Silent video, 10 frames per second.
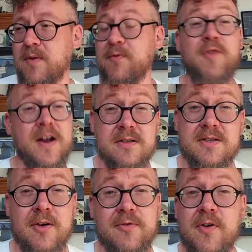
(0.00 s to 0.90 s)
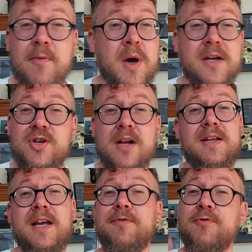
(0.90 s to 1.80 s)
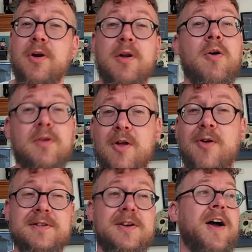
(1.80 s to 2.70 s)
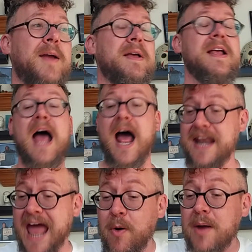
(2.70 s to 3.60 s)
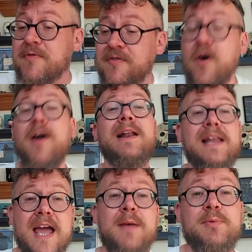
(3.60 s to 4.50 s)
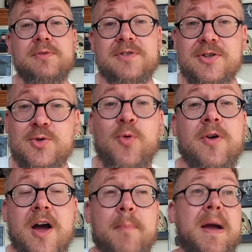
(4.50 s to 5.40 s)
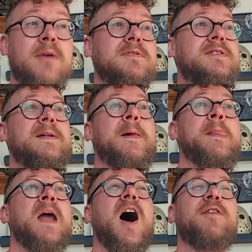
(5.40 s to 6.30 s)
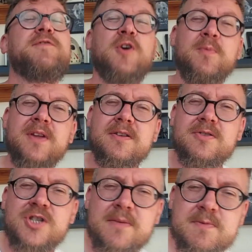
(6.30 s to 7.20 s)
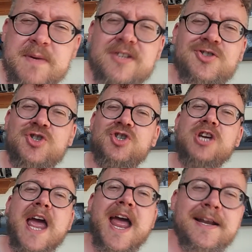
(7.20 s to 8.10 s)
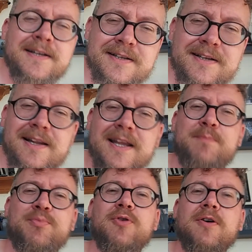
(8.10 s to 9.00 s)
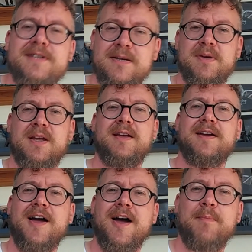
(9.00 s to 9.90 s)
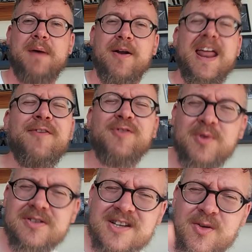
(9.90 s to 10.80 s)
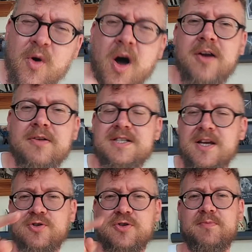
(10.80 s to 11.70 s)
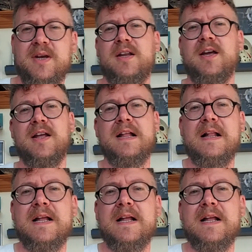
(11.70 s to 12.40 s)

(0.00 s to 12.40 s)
friends of my channel here for a long, long time. And now I'm finally able to talk about a film that Jim's been gently prodding me about every once in a while on social media.